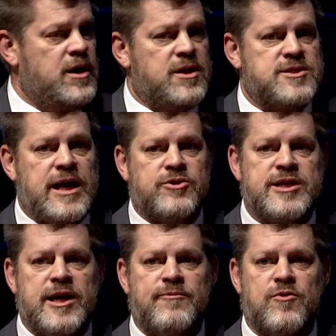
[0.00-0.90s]
It's now
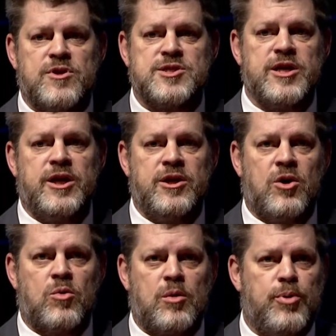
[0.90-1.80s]
time for the
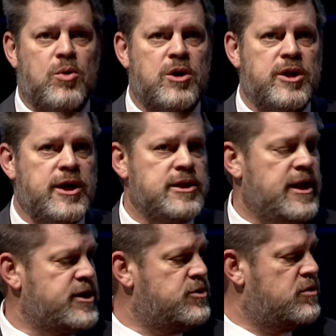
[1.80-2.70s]
CEO report, and I'd
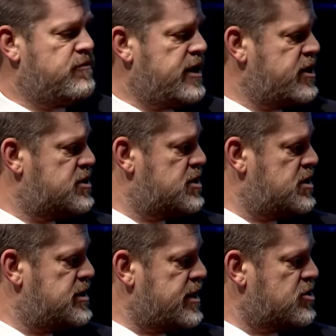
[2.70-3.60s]
like to
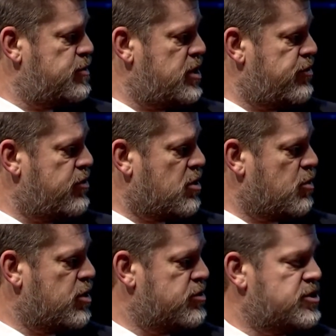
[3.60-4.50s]
invite Dr. Bill
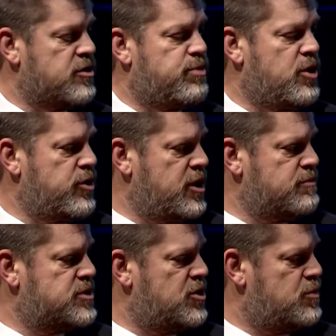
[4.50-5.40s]
Thorworth to the
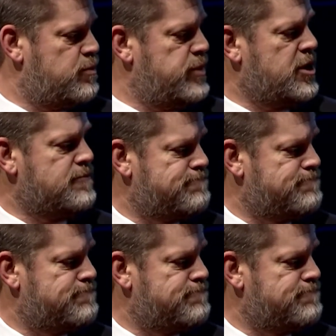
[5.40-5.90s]
podium. So, Bill?